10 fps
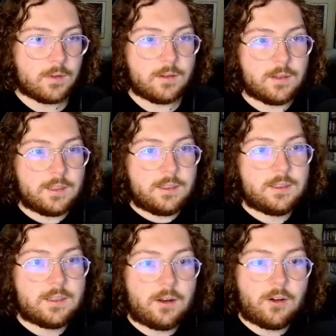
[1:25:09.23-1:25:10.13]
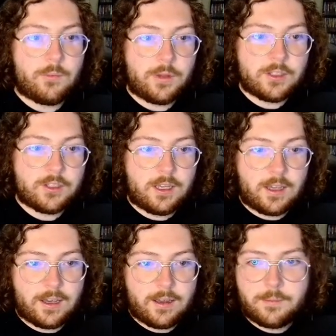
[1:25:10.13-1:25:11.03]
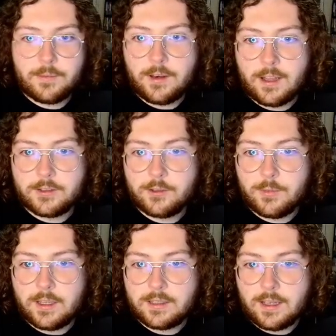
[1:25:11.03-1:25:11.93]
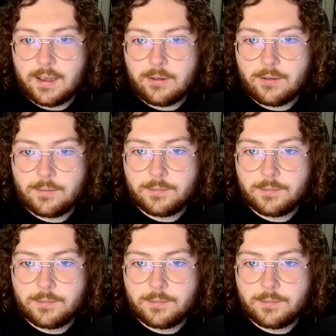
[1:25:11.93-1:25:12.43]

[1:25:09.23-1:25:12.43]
This is an RPG, yeah? Natsume title.